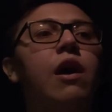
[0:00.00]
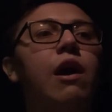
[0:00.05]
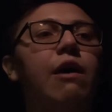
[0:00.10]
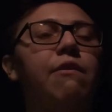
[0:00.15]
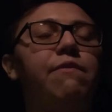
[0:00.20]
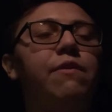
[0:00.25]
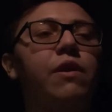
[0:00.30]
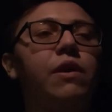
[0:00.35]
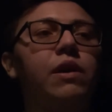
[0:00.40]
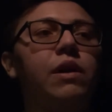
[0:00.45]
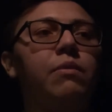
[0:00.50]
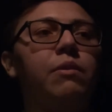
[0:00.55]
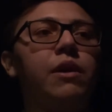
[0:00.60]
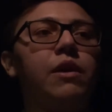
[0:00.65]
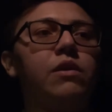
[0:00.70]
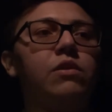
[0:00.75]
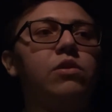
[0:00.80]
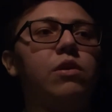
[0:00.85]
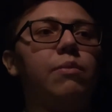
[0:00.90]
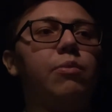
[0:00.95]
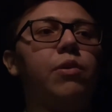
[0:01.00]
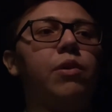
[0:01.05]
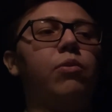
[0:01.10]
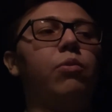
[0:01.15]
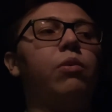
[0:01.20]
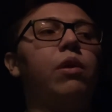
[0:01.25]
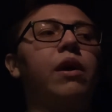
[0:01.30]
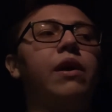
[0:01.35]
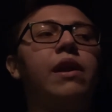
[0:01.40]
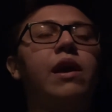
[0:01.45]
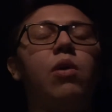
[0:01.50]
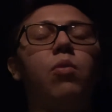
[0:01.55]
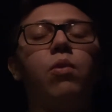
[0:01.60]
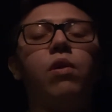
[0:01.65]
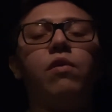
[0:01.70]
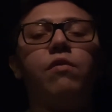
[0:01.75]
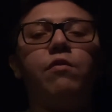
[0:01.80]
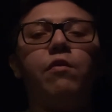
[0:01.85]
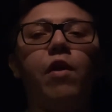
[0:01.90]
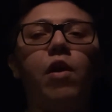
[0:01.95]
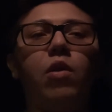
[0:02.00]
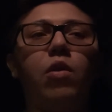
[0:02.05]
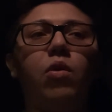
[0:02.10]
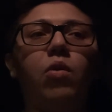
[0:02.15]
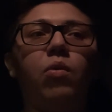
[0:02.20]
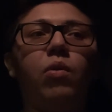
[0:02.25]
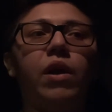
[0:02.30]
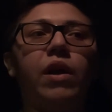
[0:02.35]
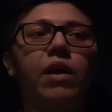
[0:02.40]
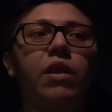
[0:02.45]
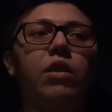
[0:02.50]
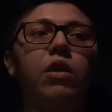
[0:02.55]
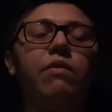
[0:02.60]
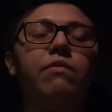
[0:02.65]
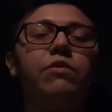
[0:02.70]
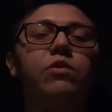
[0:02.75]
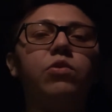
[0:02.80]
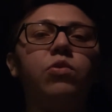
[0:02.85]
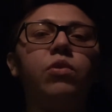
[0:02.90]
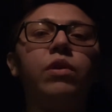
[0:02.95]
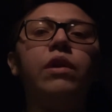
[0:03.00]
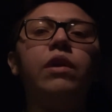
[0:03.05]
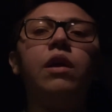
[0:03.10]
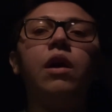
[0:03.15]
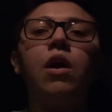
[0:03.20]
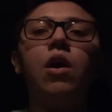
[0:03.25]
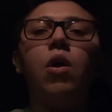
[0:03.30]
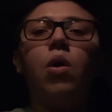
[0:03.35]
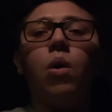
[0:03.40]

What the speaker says: I feel like I'm getting to a point where I now want to follow what I love doing,